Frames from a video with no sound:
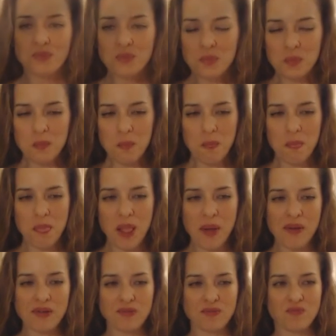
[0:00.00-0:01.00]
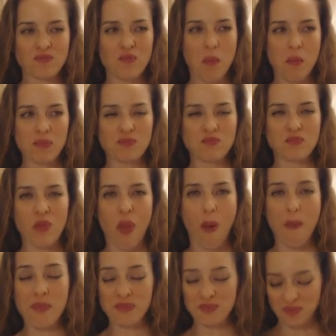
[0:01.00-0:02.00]
those vegetables, they do
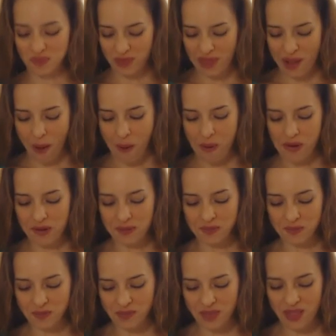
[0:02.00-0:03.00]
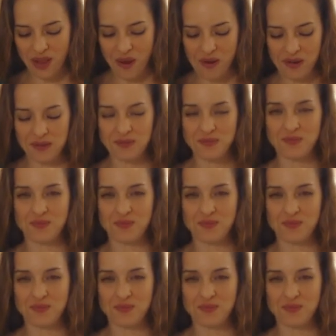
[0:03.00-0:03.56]
wonders for the meat.